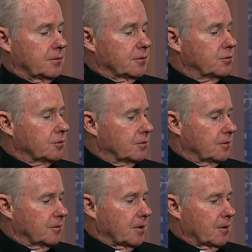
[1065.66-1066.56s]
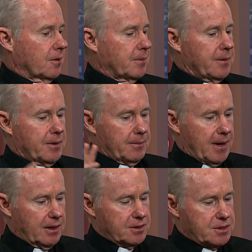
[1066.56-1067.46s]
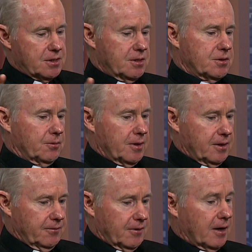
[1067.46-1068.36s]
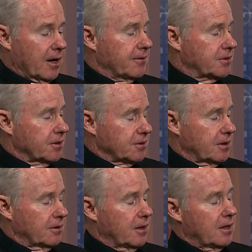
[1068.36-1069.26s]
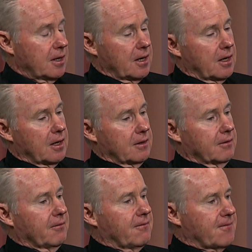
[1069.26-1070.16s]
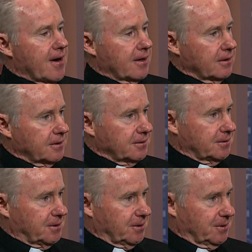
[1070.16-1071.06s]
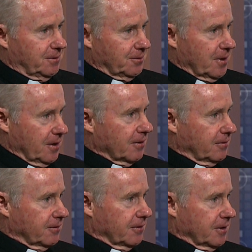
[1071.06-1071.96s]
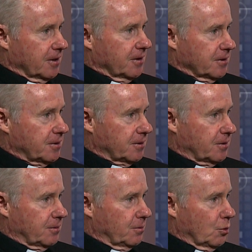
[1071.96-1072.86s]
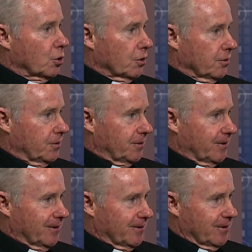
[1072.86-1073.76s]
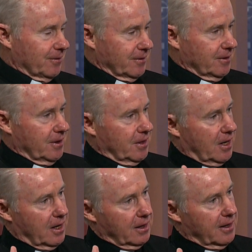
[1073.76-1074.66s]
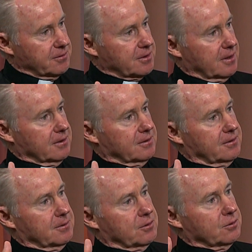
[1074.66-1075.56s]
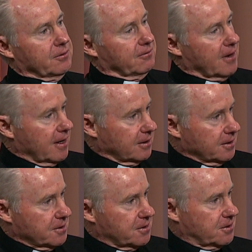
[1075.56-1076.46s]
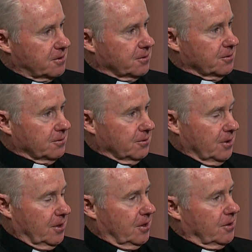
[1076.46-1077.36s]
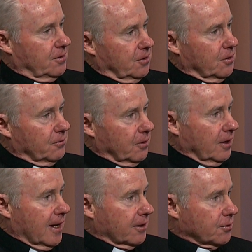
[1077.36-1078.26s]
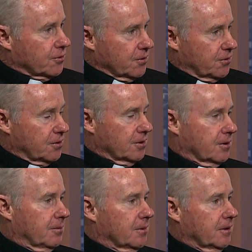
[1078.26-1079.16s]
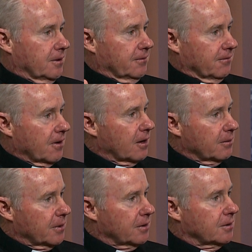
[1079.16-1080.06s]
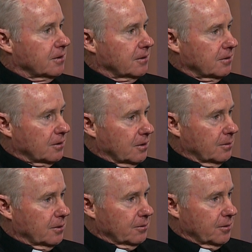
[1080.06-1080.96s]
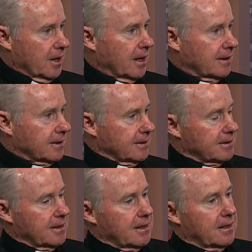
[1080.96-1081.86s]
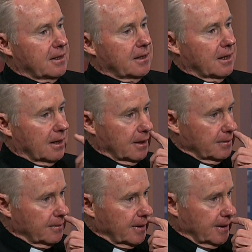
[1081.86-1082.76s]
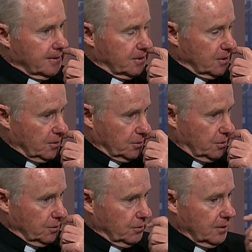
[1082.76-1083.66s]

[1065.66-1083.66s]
you know, maybe our policies and way our lifestyles now are, are a violent way of living in this world, you know, and our lifestyles doing violence to the overall ecosystem and environment and global realities. Uh, and so to,